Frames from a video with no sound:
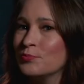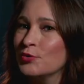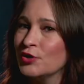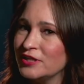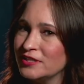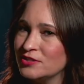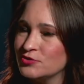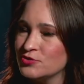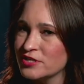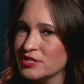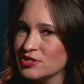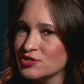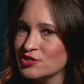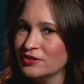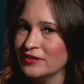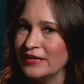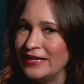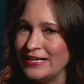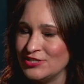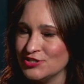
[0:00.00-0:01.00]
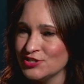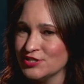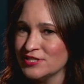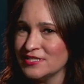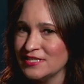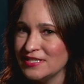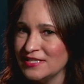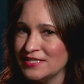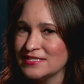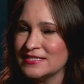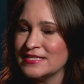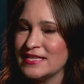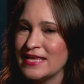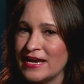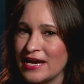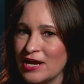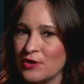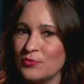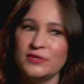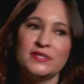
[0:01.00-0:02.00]
pretty traditional agencies
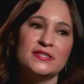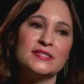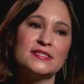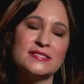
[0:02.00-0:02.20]
that I would